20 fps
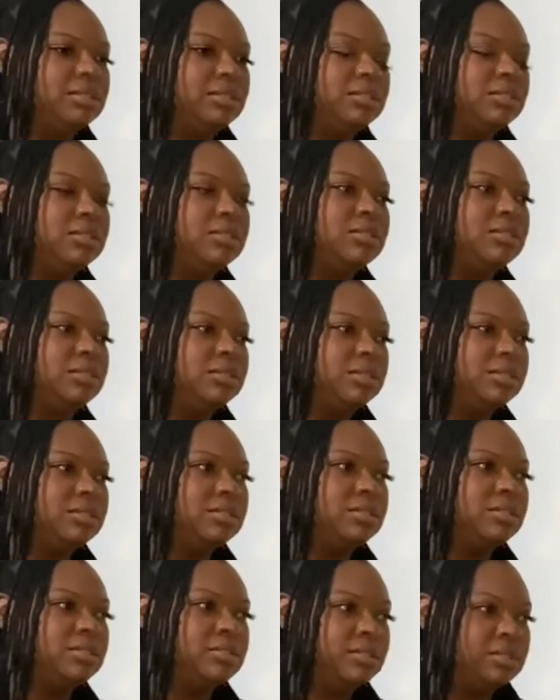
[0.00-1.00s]

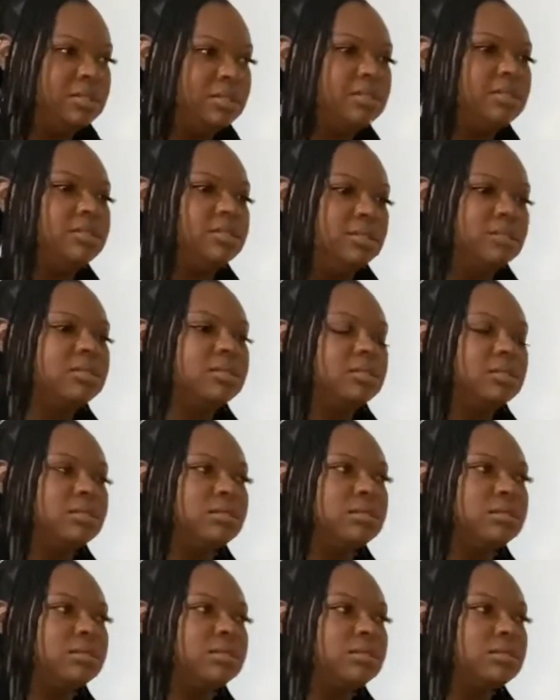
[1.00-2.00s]

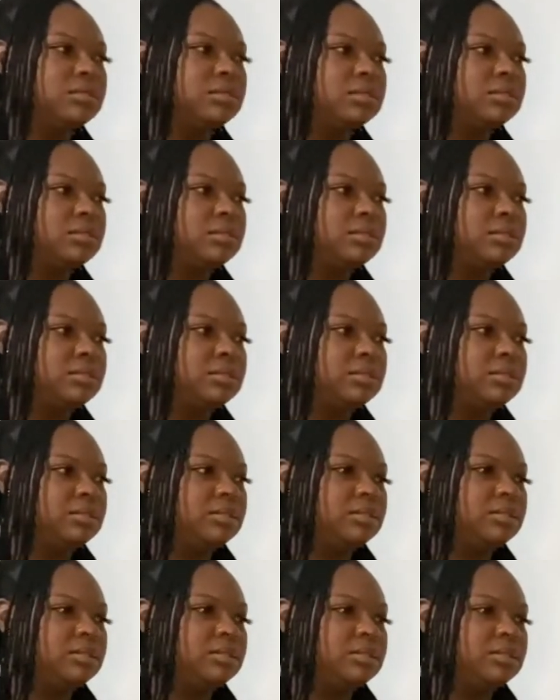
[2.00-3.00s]

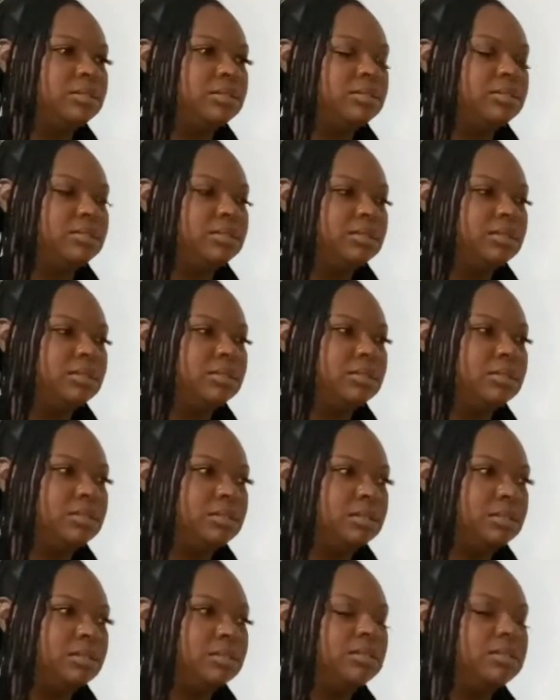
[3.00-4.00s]

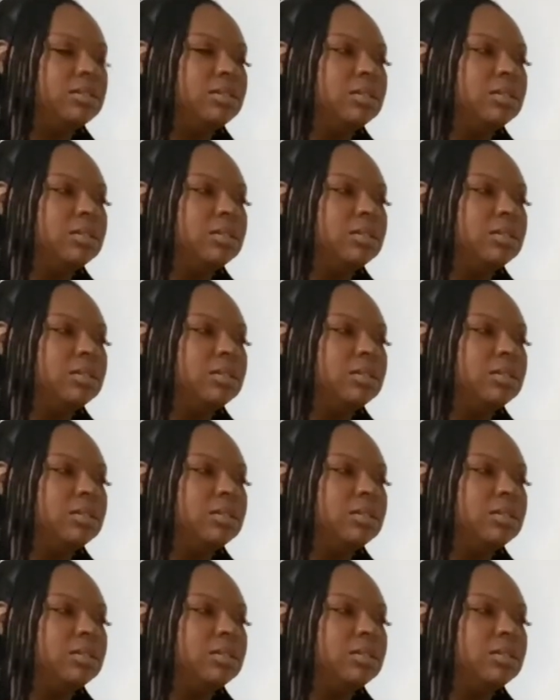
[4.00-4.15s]
[no speech]